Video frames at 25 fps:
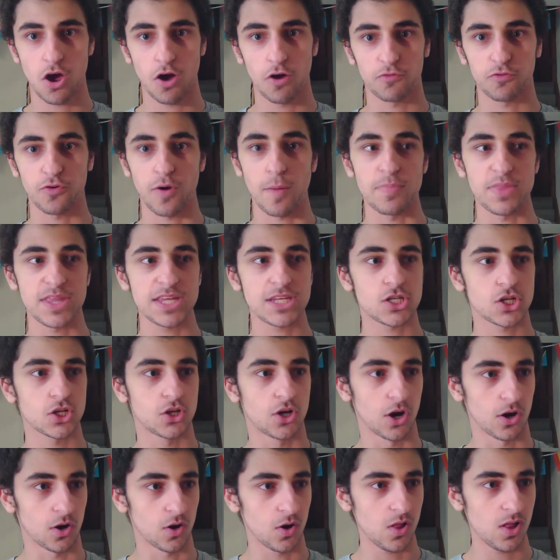from this
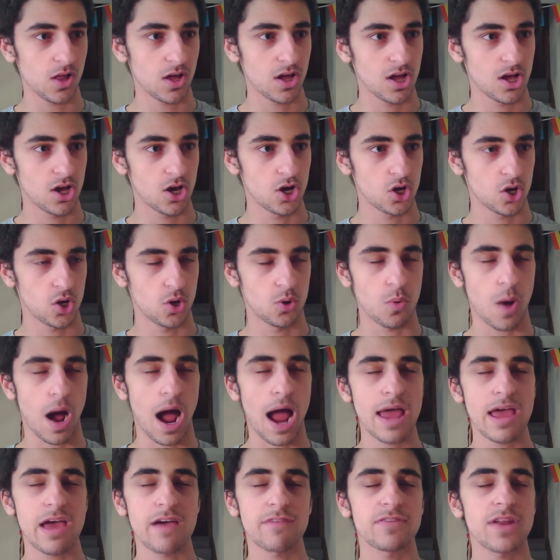girl who
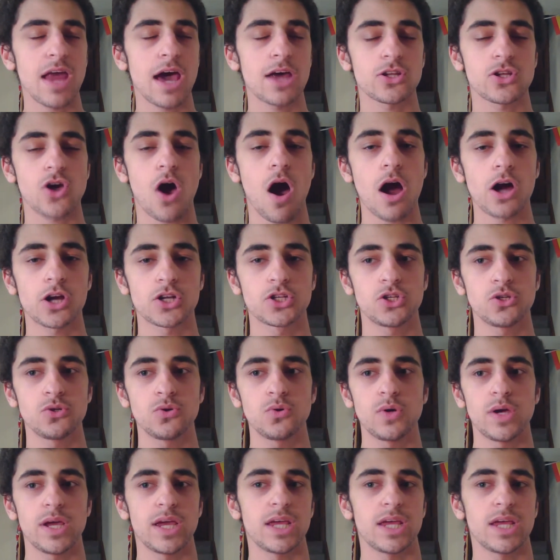I have not talked to